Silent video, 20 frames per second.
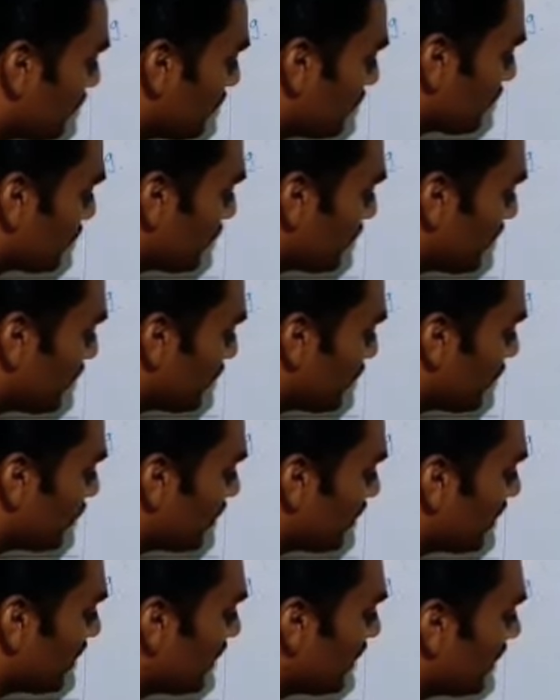through a
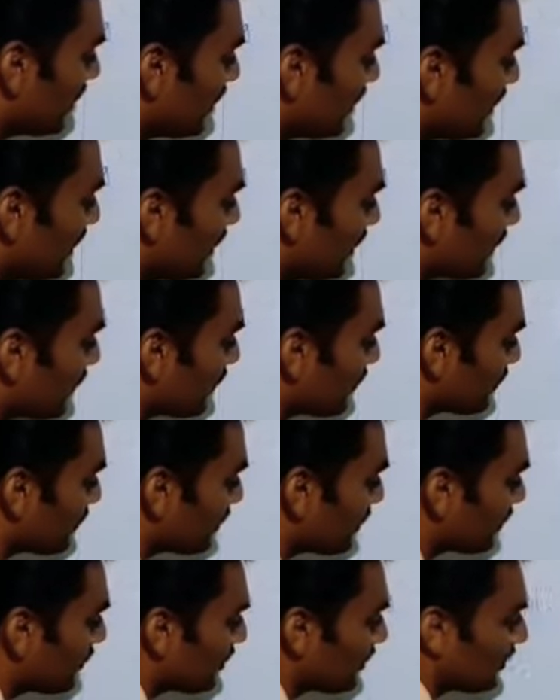node is equal
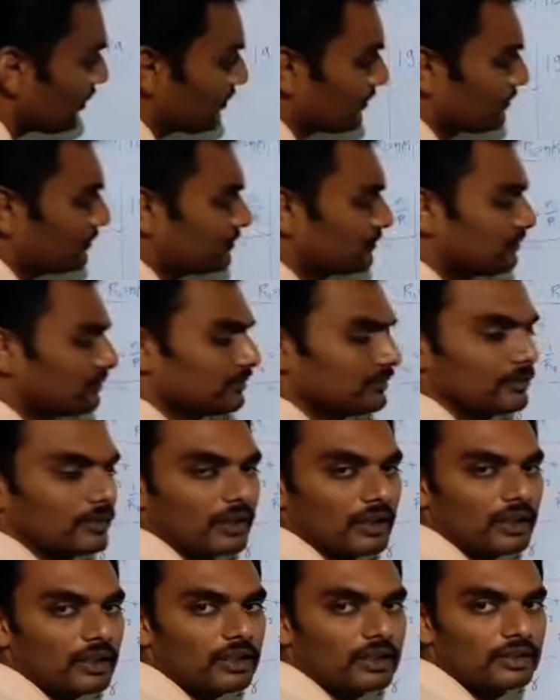to 0.
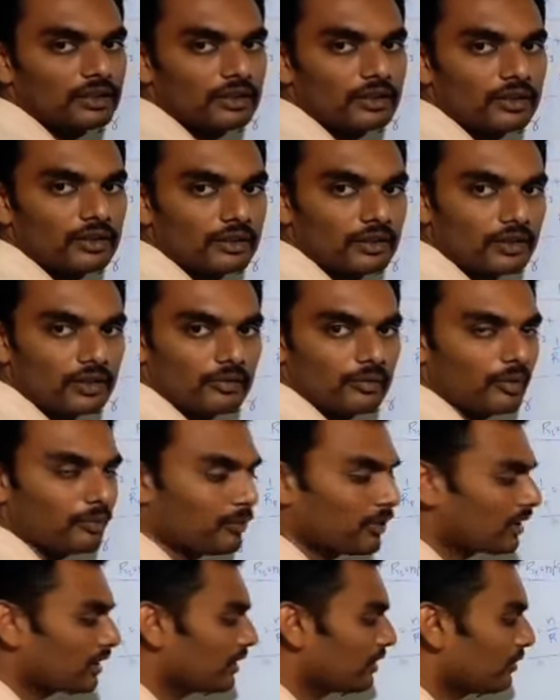Okay,
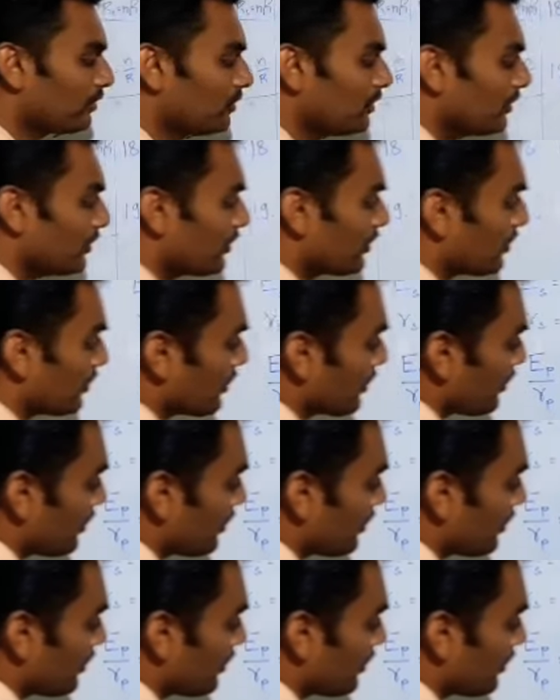remember the rules.